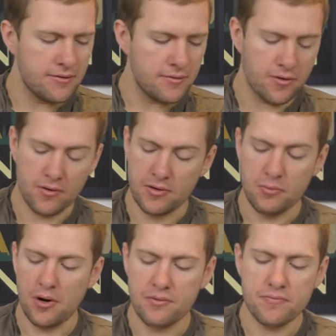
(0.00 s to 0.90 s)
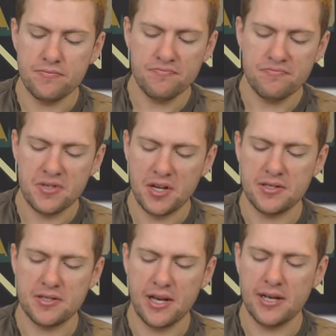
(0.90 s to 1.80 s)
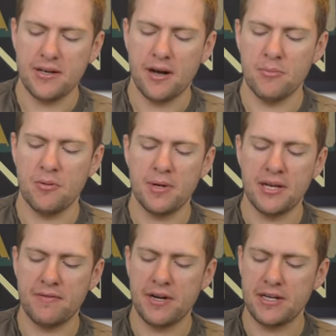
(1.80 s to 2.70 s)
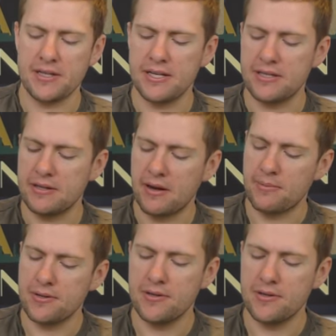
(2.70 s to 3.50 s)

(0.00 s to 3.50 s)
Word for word: or you won't. It's hard to say. I'm not being very clear, am I?